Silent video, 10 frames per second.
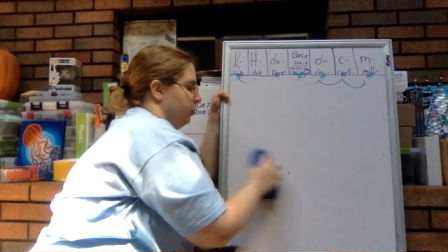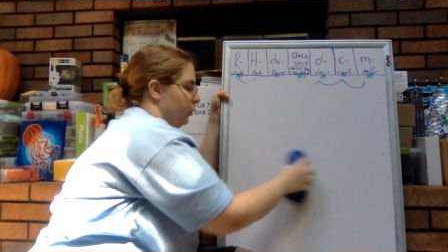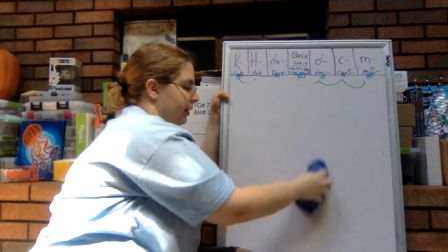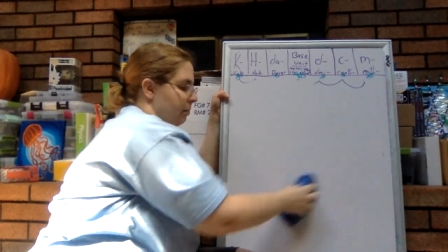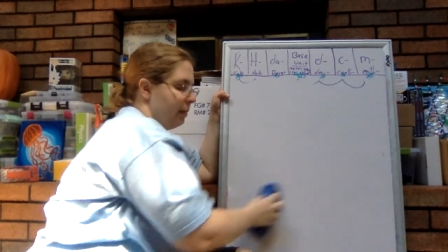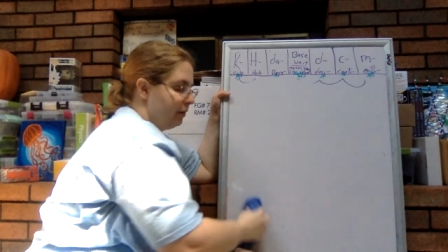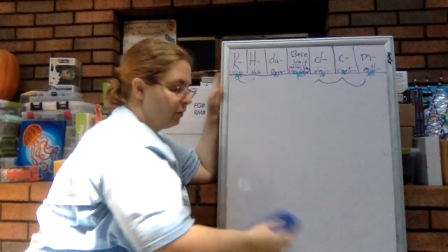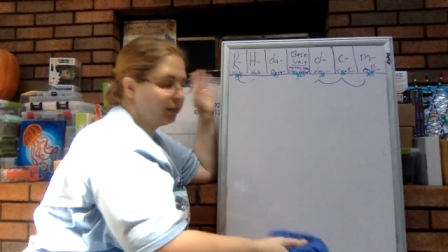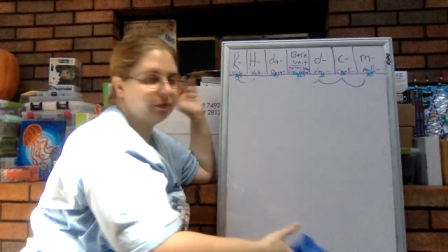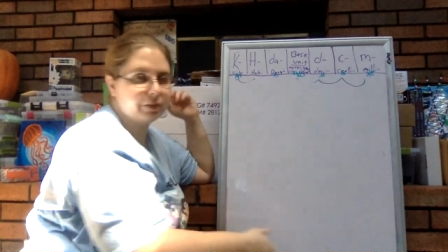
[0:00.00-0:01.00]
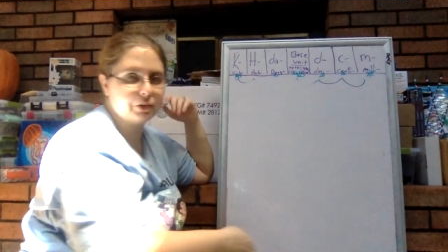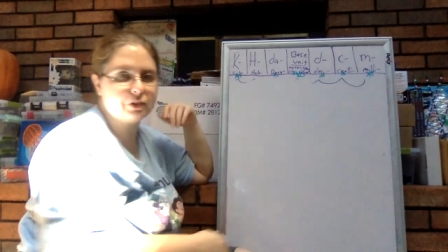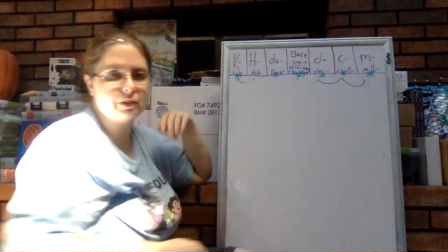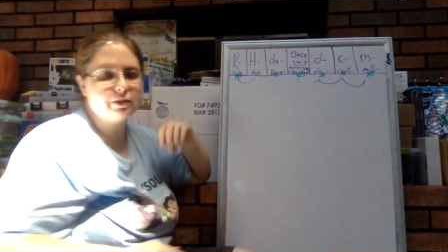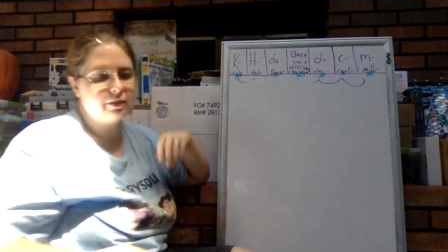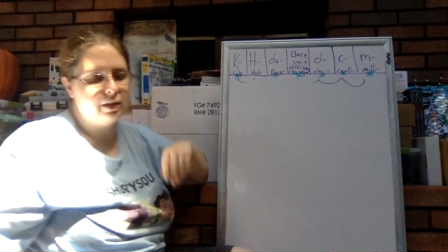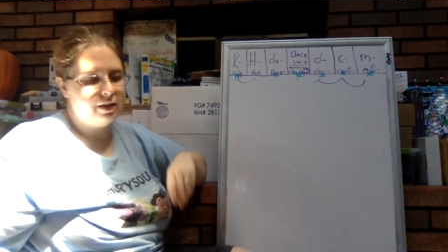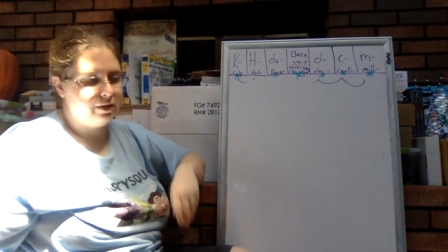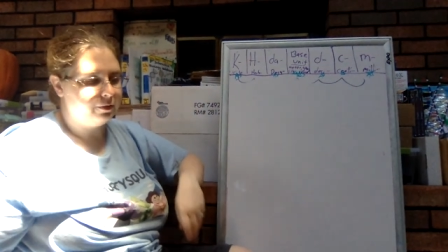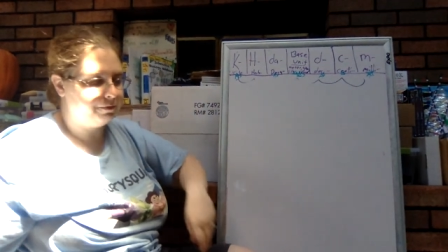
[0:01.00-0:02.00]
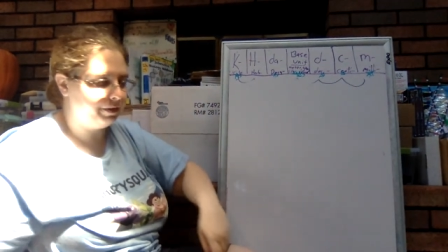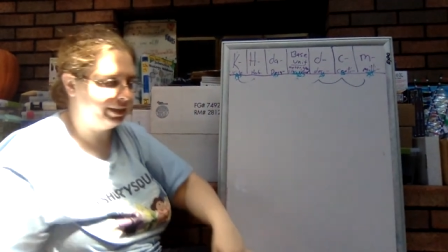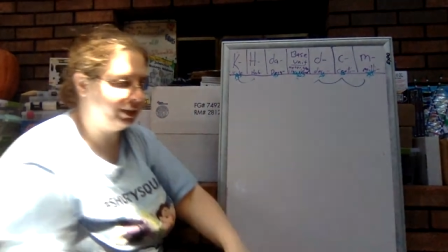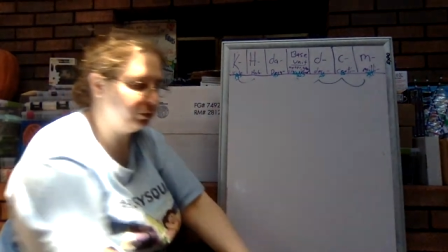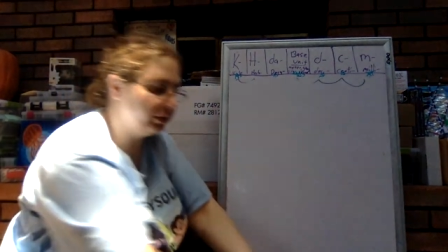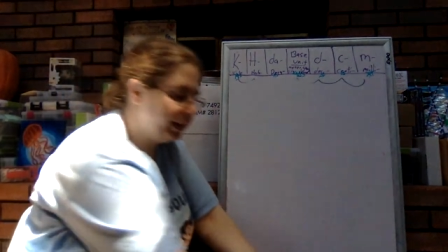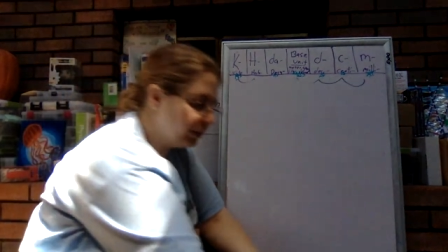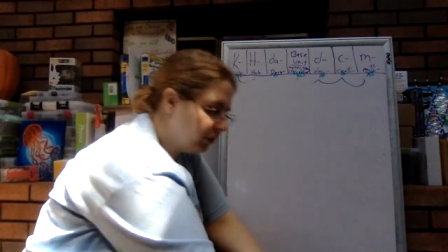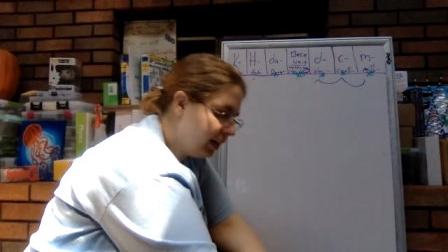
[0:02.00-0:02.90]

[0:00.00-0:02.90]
with metric conversions. You'll find out later